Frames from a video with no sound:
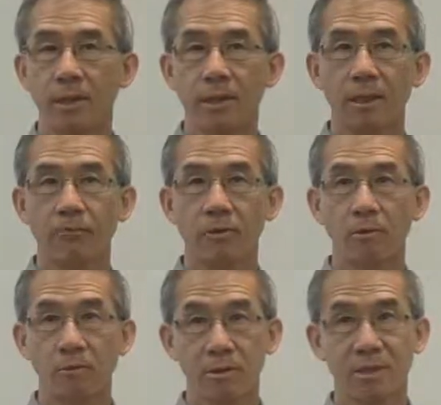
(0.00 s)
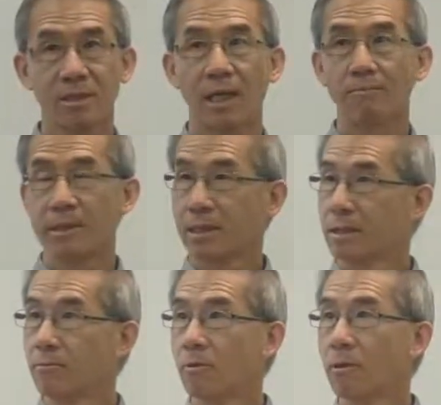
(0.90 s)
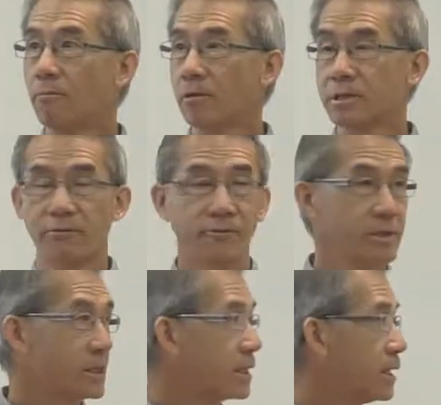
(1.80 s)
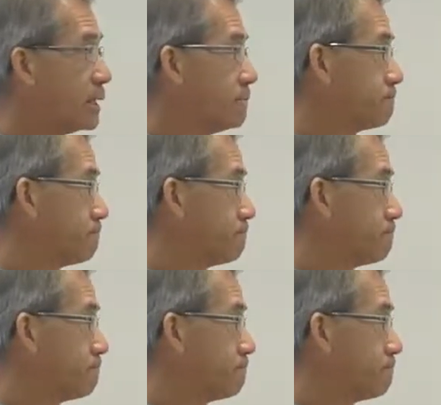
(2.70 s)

and then we go start making it more and more sophisticated.